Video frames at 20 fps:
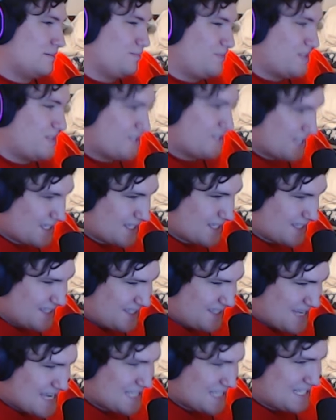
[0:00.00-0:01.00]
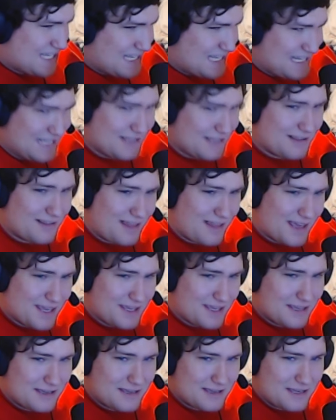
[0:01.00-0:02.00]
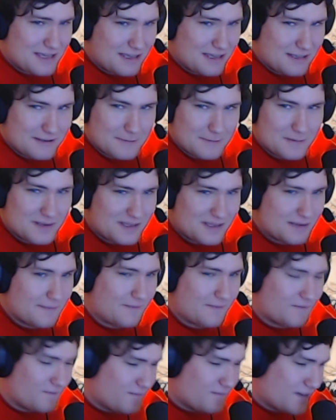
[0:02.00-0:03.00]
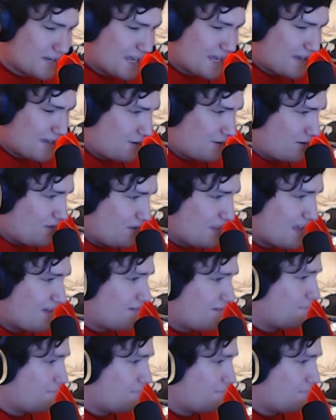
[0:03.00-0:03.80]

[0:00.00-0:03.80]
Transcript: This isn't Destiny. Like, fuck out here with that.